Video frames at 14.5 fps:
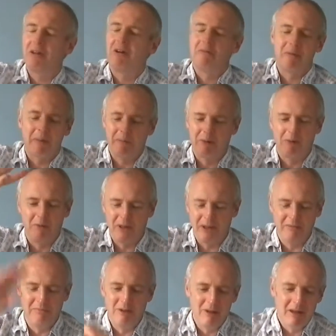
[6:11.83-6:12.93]
I can't remember all
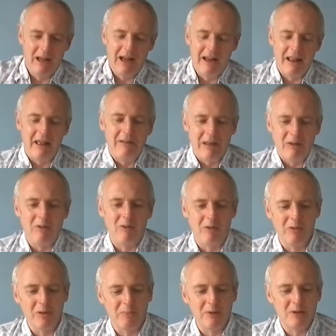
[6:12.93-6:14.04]
the uh,
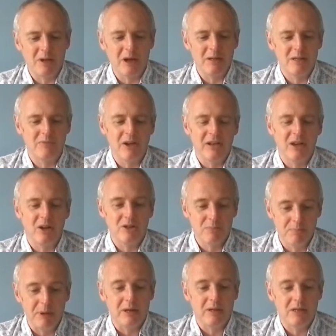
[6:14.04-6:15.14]
all the precise vineyards.
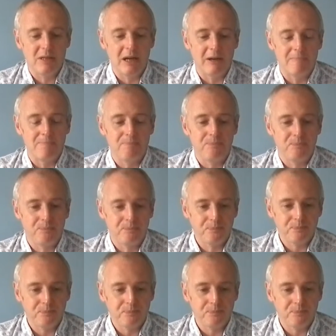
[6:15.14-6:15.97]
But um,